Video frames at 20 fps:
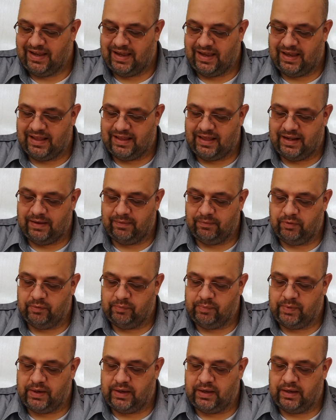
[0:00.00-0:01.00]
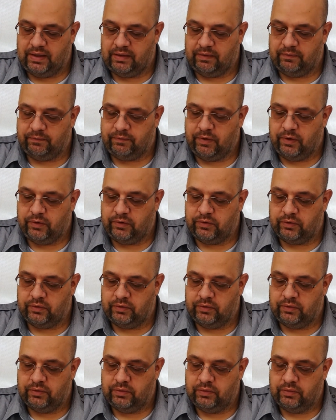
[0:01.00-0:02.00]
and that it would be in the
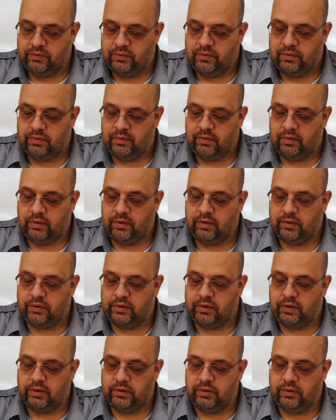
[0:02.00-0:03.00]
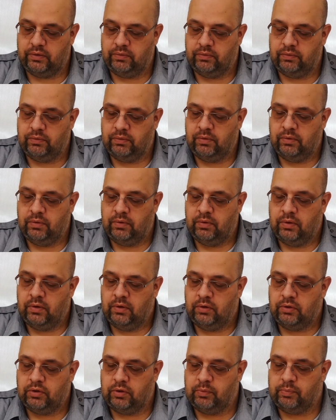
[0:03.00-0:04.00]
future continue
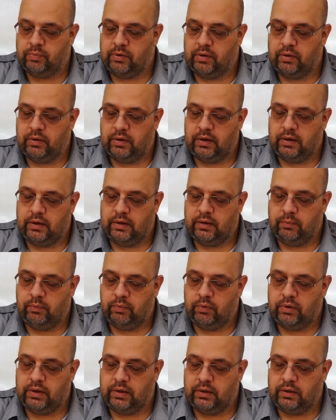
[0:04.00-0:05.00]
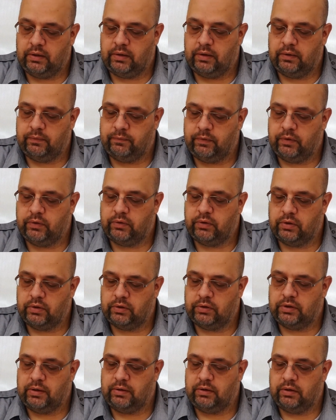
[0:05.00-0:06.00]
to and it would in the, in the future
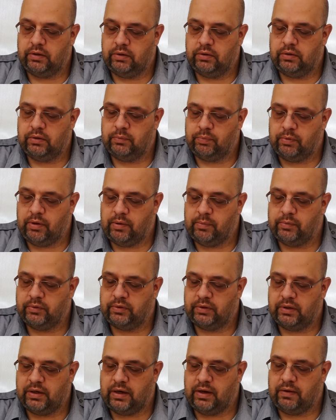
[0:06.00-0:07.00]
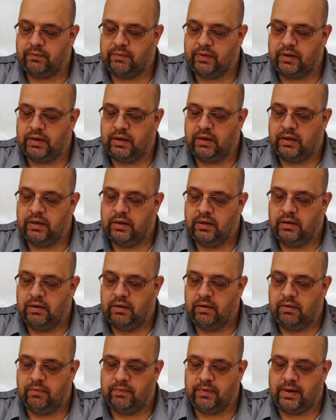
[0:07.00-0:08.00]
continue to publish NIV
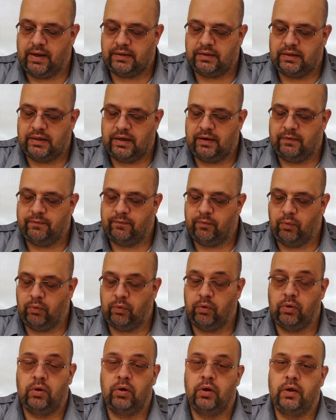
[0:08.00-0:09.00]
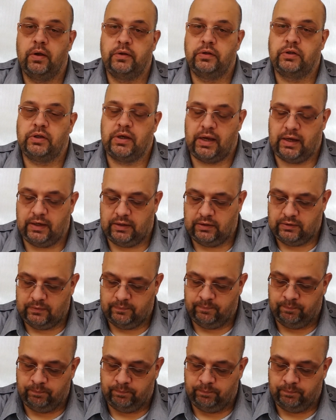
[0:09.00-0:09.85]
of 1984 unchanged.